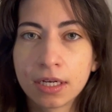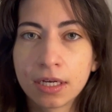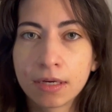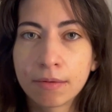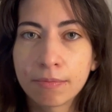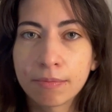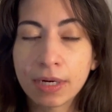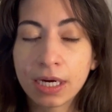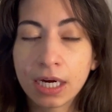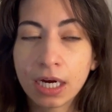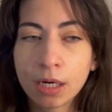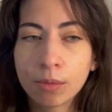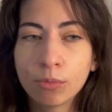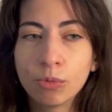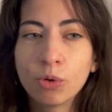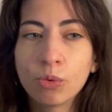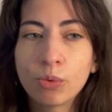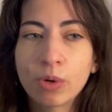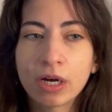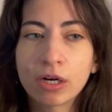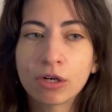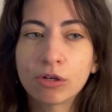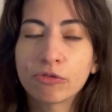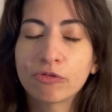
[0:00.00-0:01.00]
become
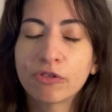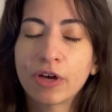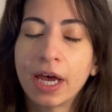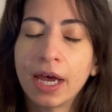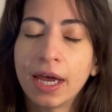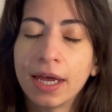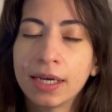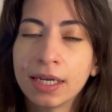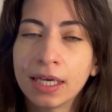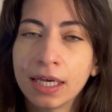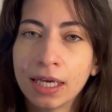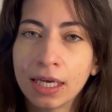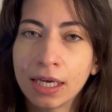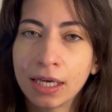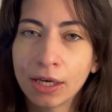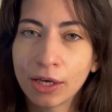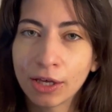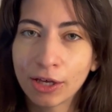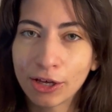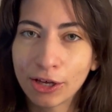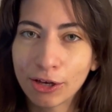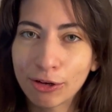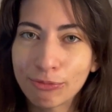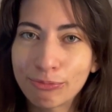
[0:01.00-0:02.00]
aware of any
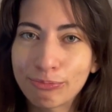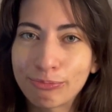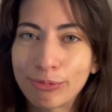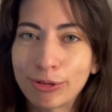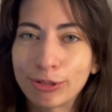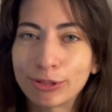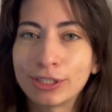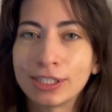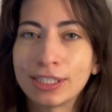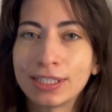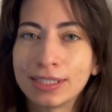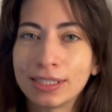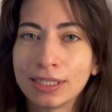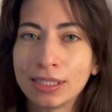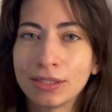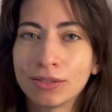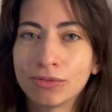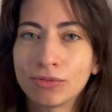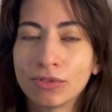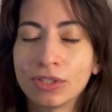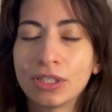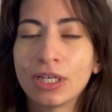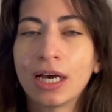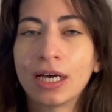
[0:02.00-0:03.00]
bodily
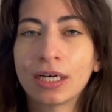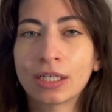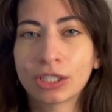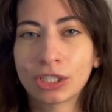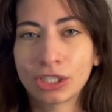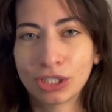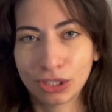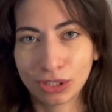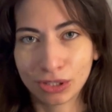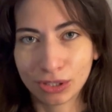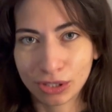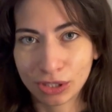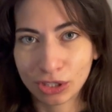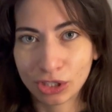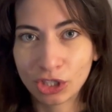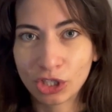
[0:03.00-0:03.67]
reactions